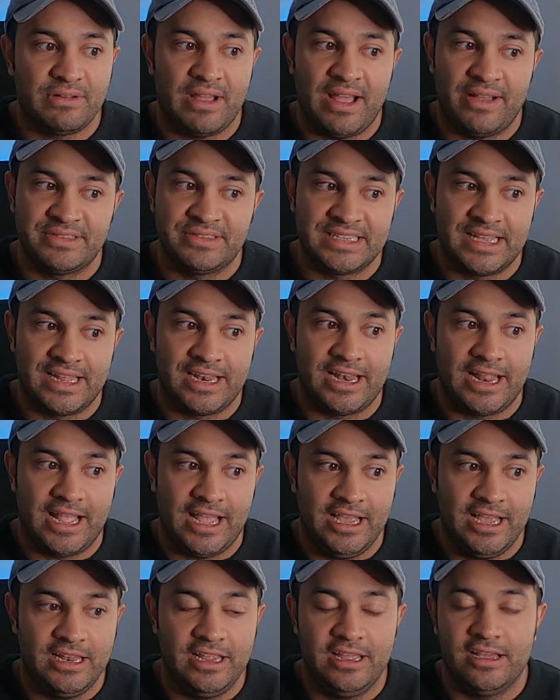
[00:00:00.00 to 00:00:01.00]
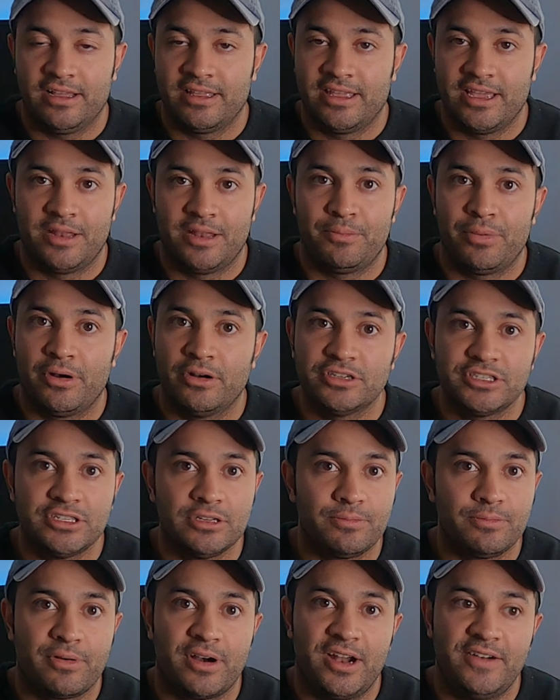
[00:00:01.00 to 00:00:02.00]
I have set it 80. Again, personal
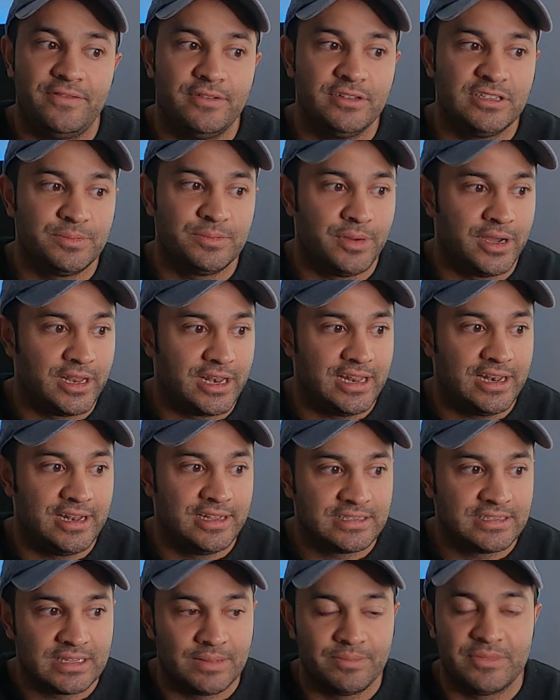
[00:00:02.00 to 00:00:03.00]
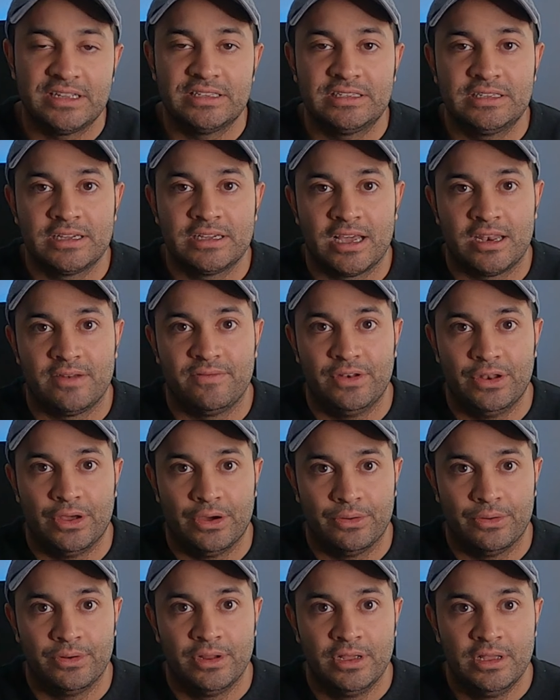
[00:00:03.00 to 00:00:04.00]
preference, but it is something to kind of
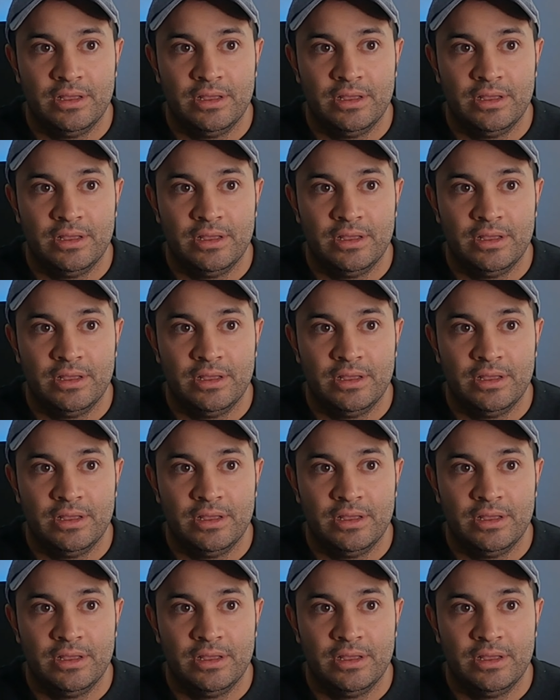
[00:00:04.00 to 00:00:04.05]
note